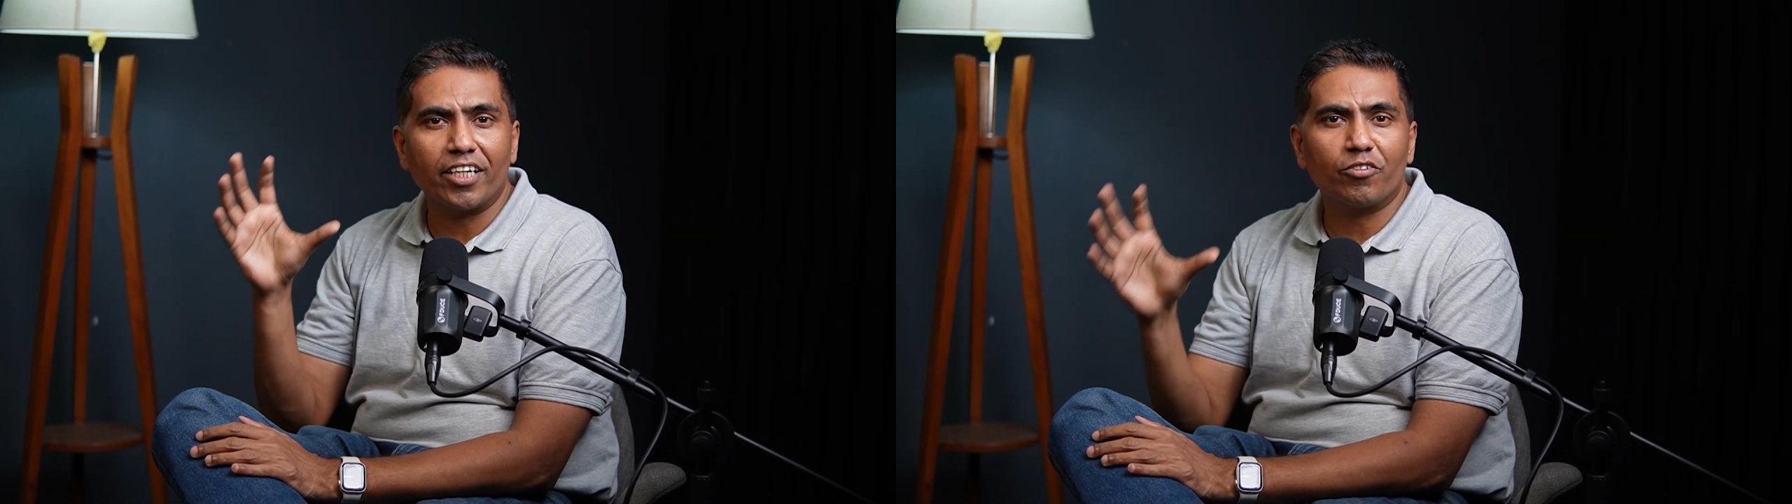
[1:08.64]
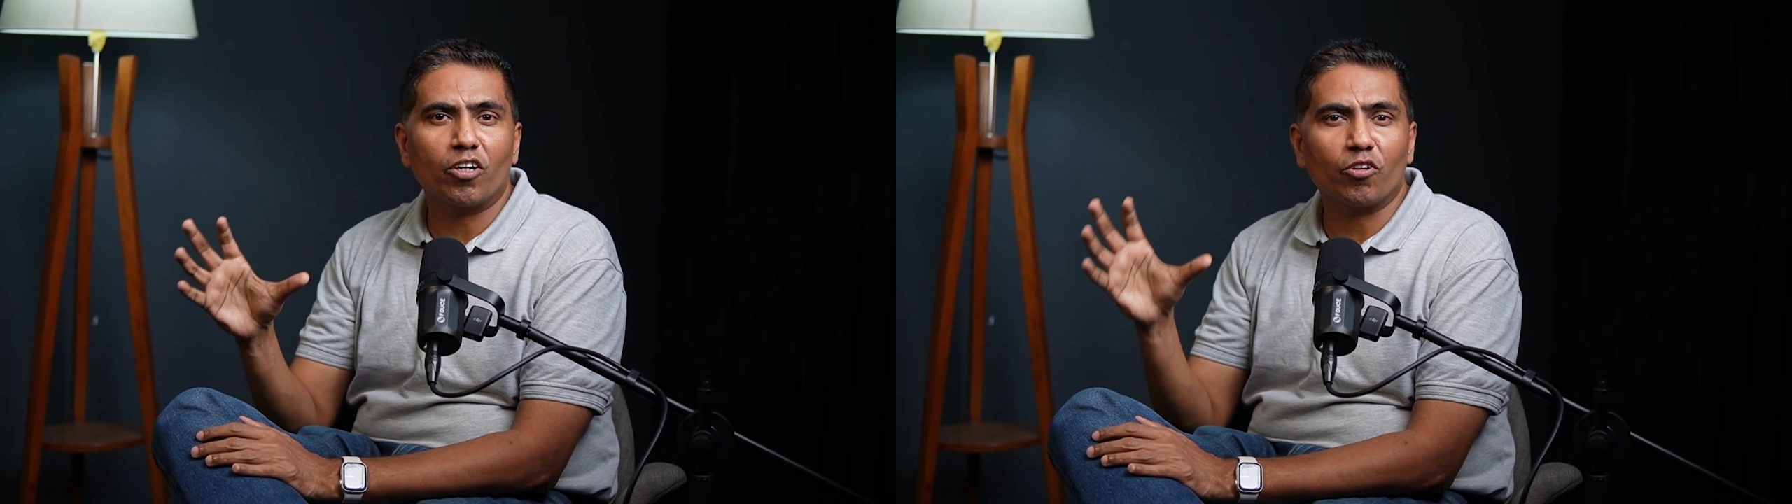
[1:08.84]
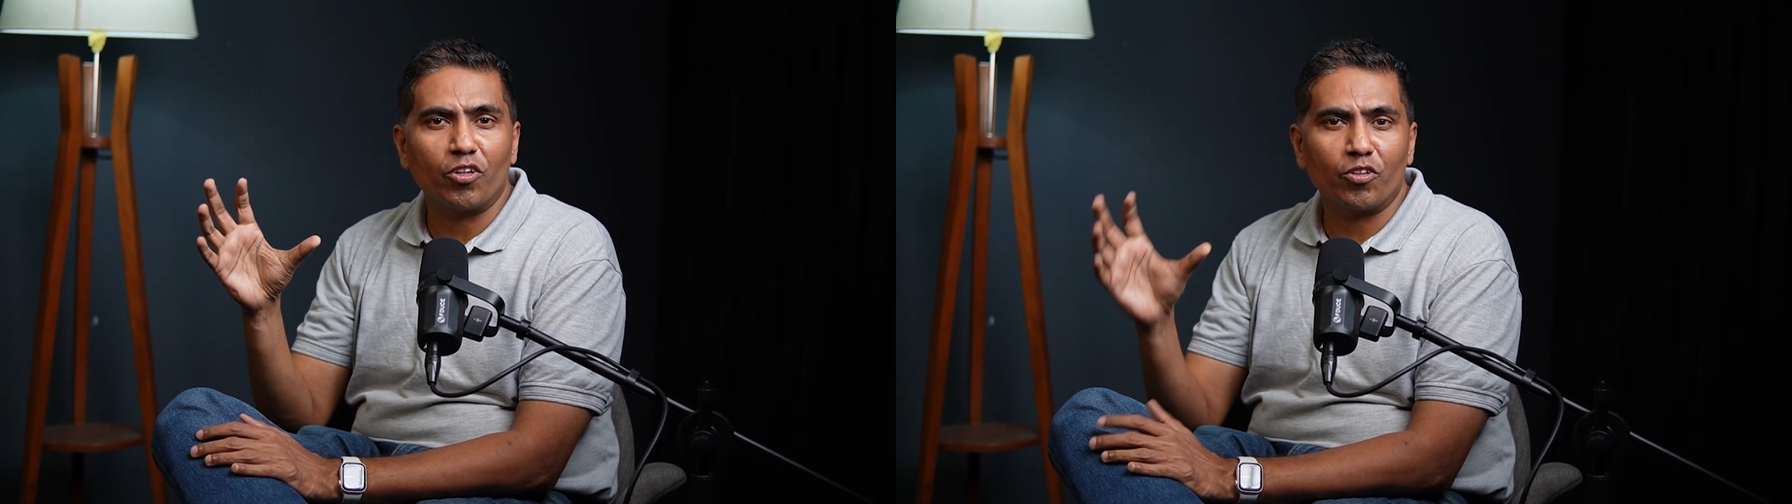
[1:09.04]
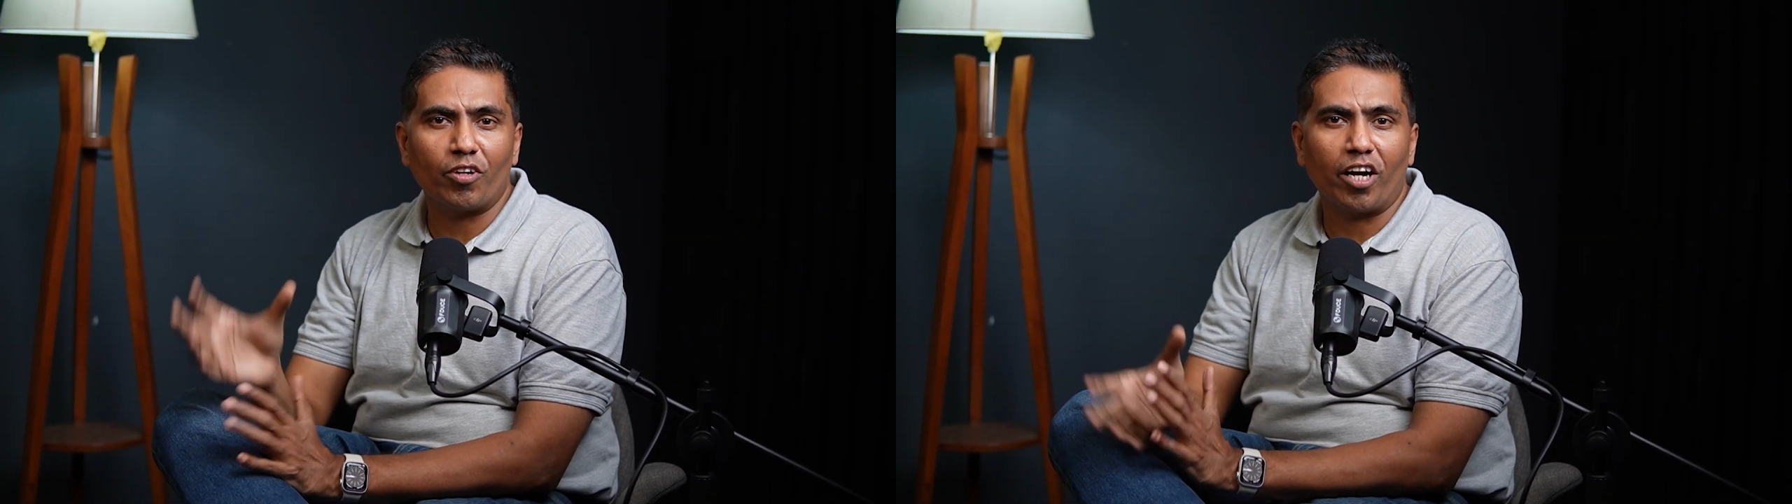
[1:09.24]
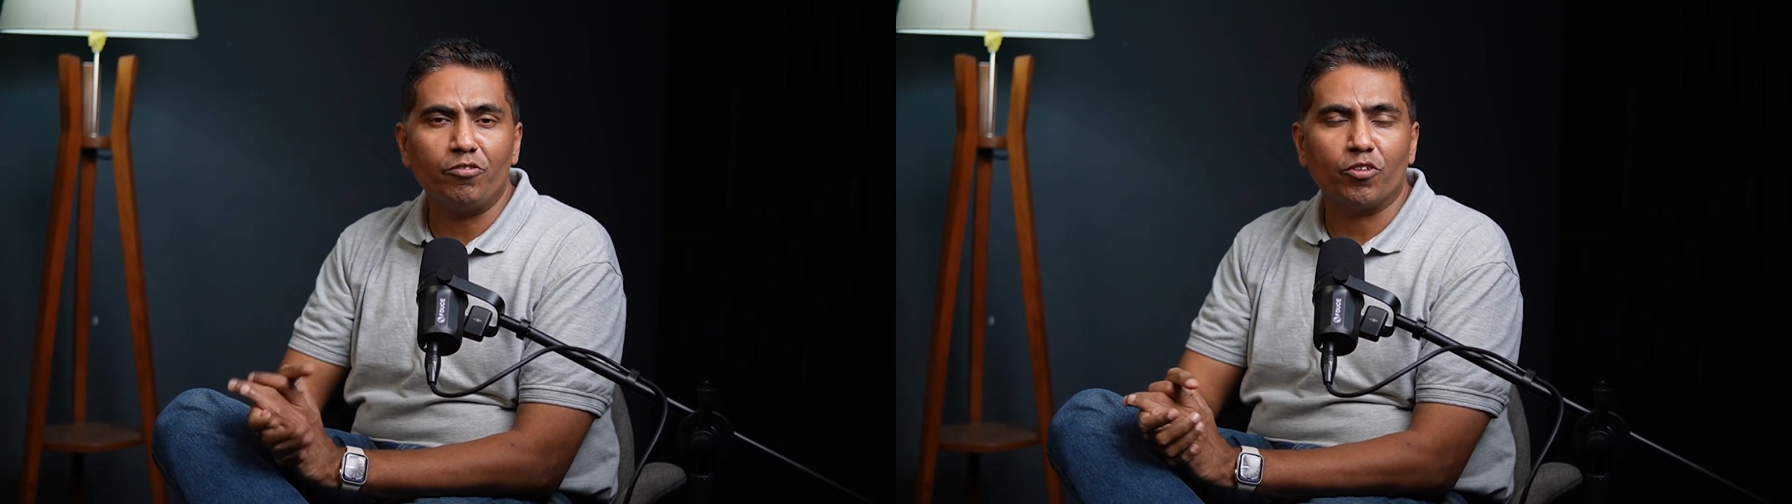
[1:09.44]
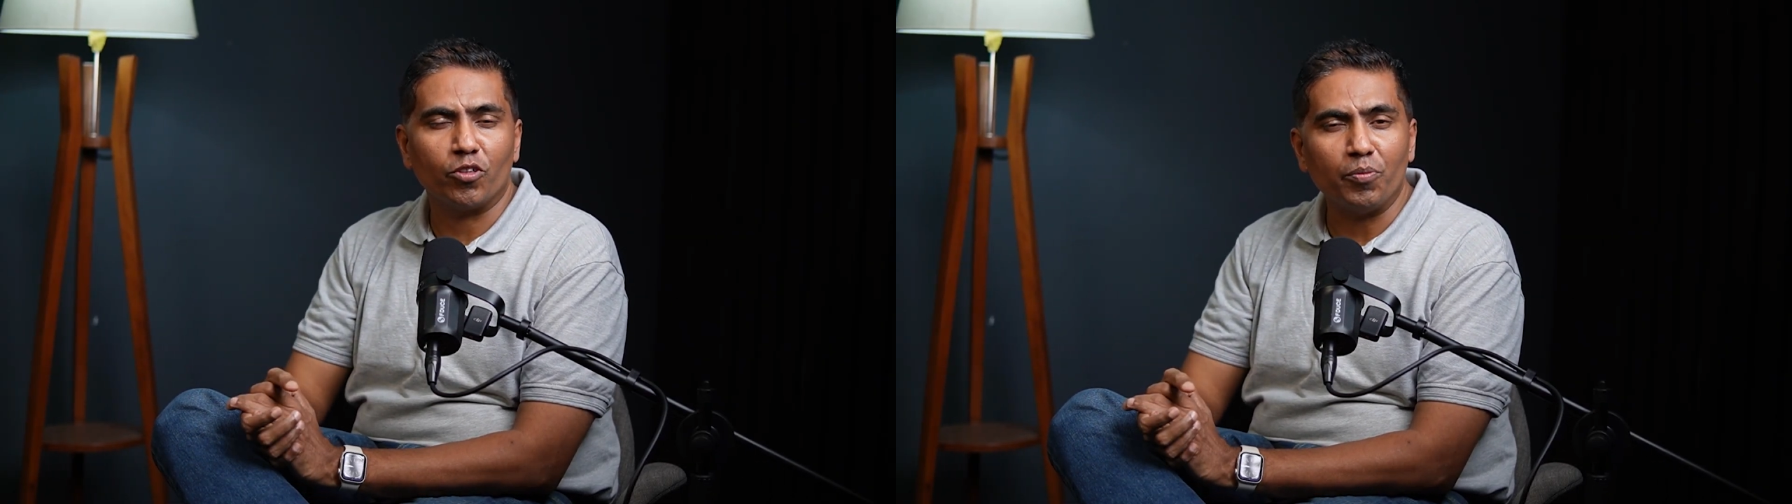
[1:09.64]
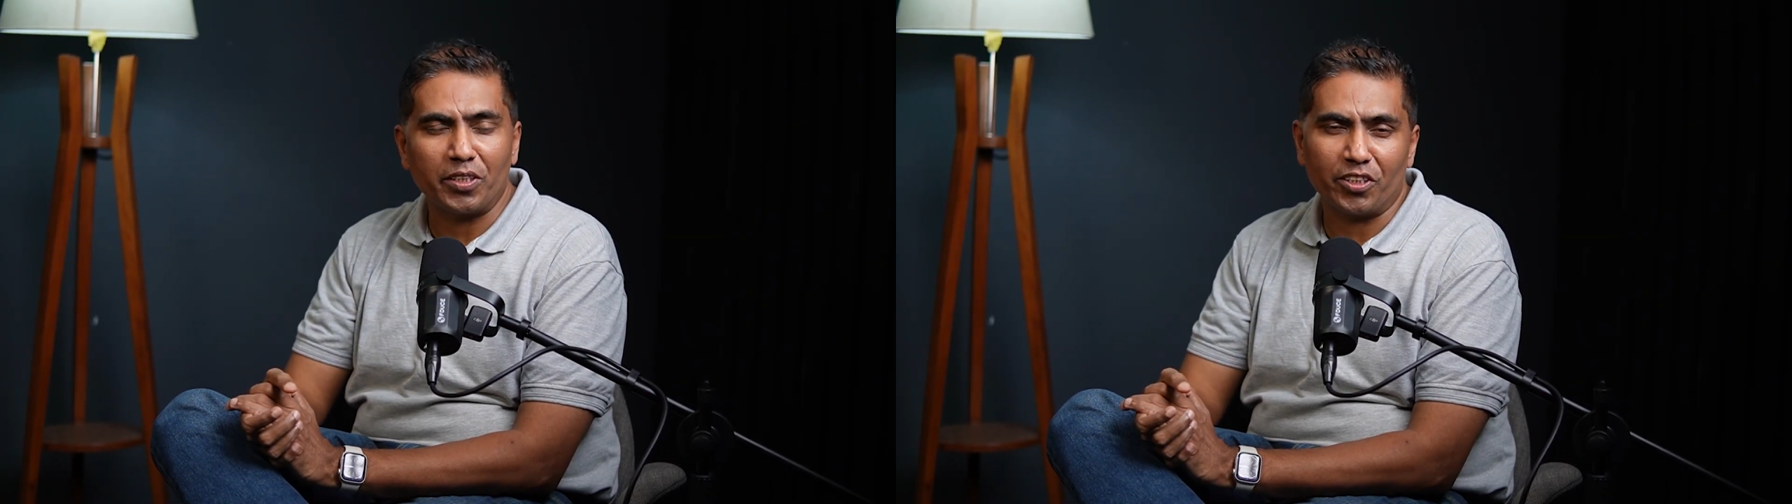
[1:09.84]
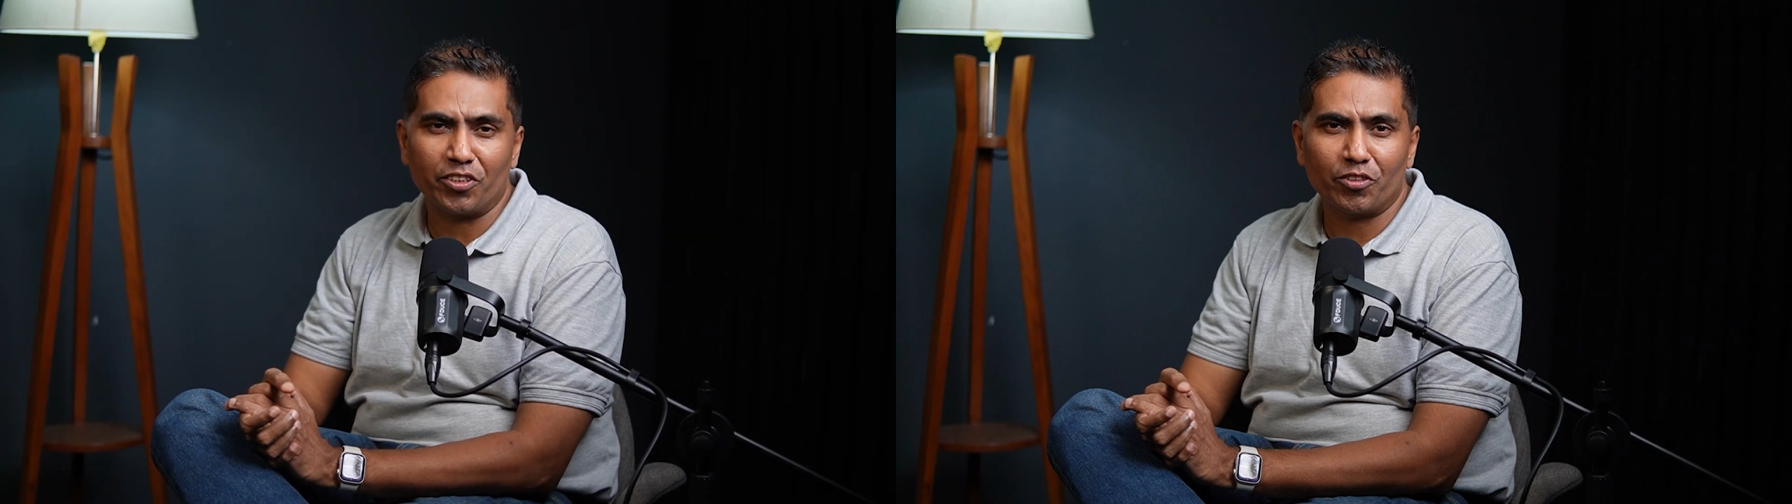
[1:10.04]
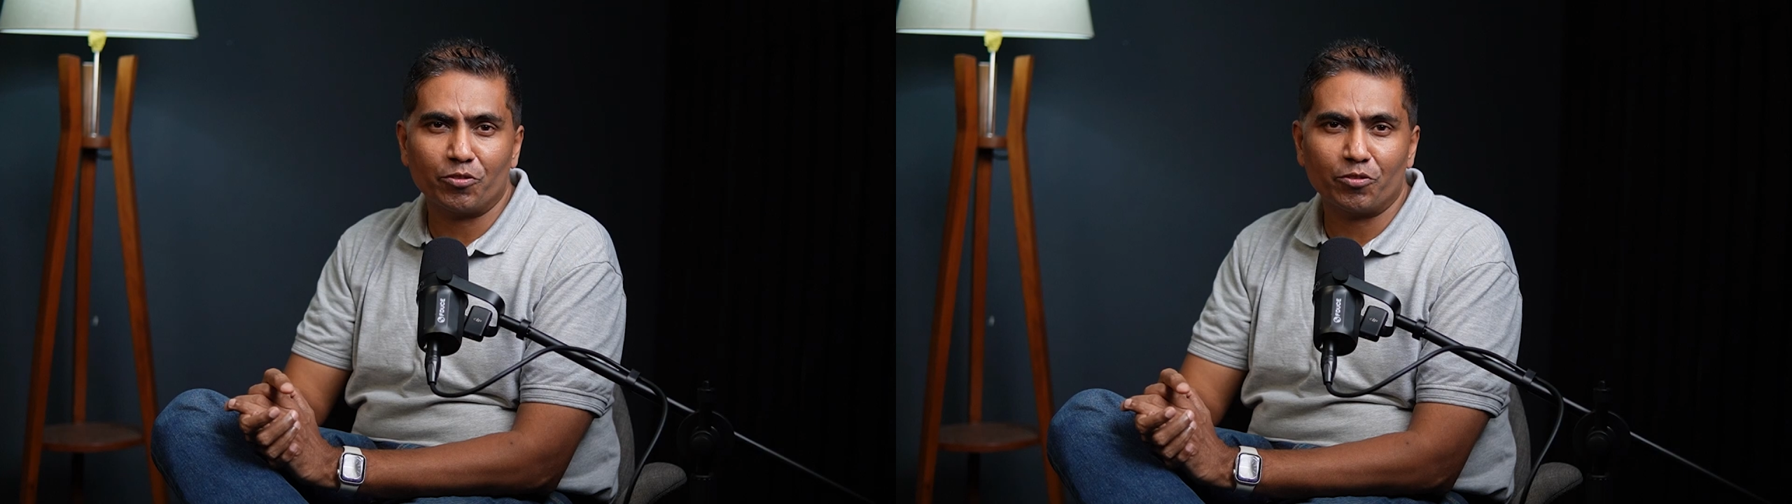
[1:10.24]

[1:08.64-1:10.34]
that you are going to have for your business.